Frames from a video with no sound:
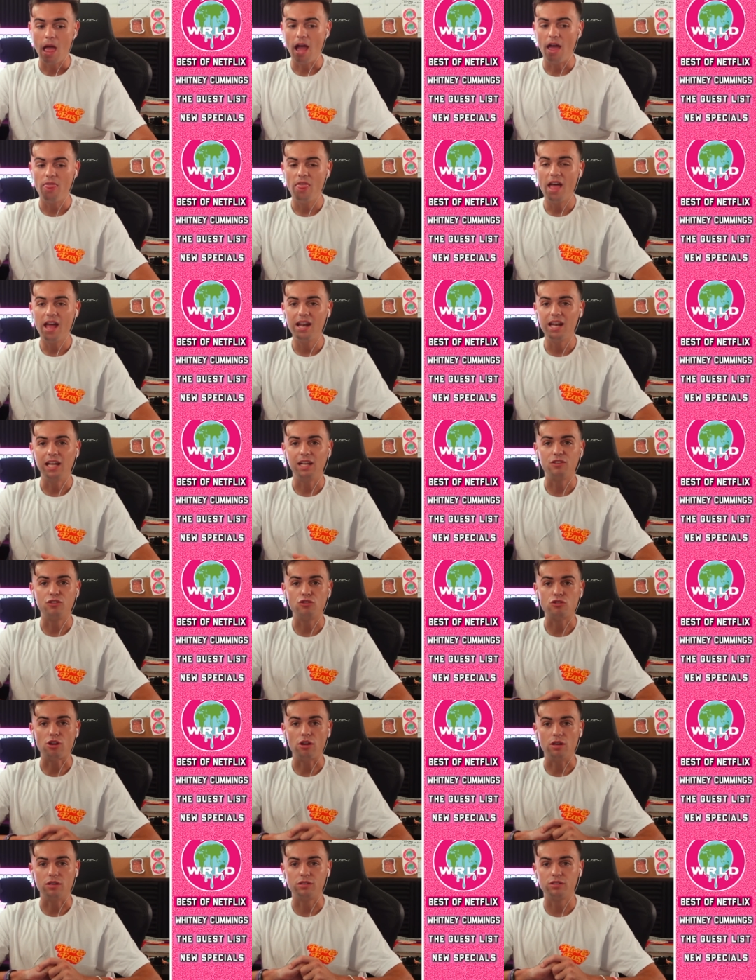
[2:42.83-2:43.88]
And then it's
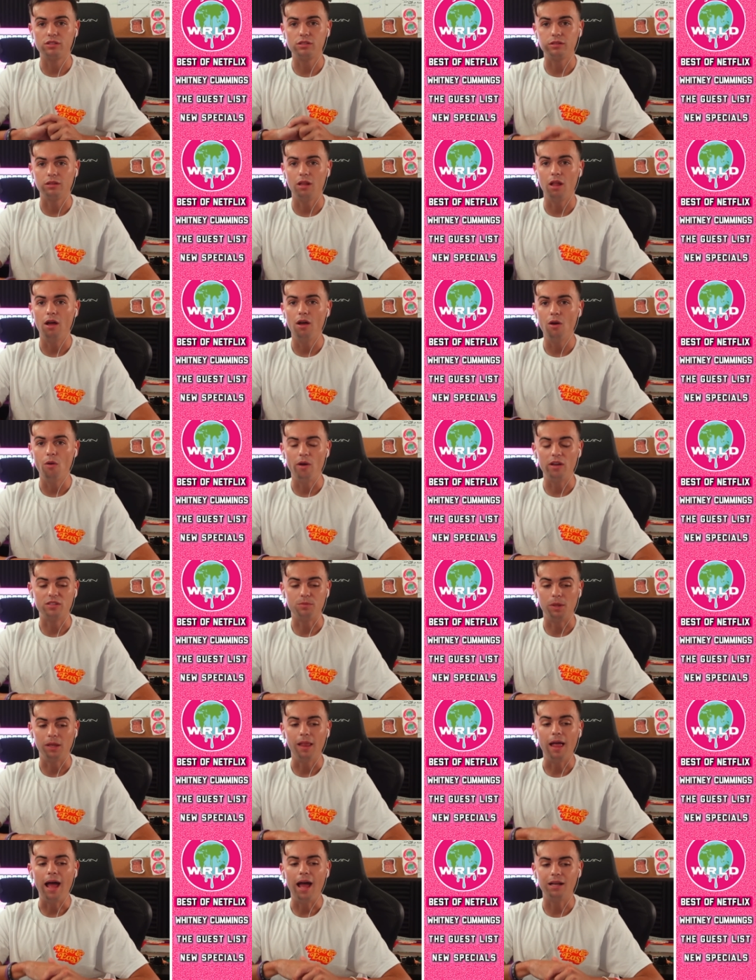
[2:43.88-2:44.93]
just slow as
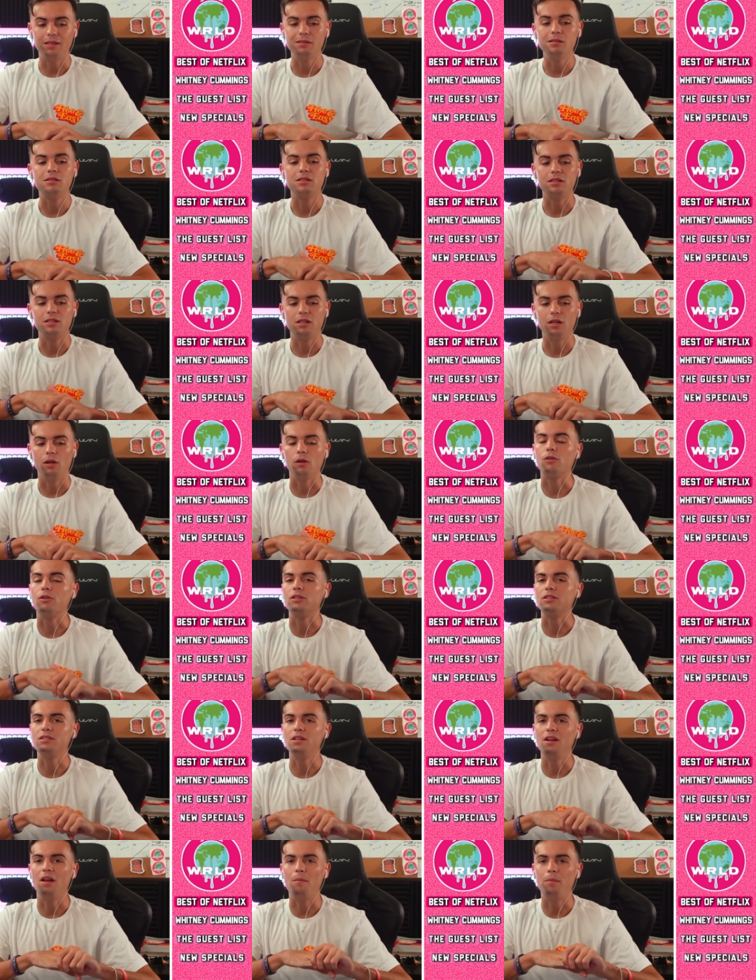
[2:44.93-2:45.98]
molasses until
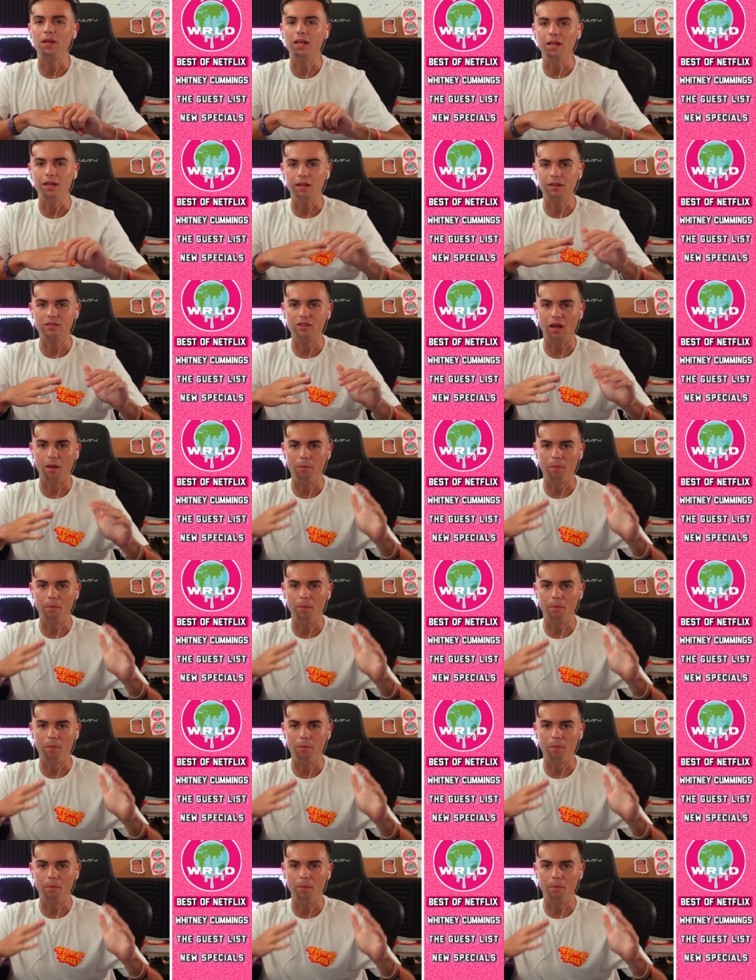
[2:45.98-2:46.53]
Christina P gets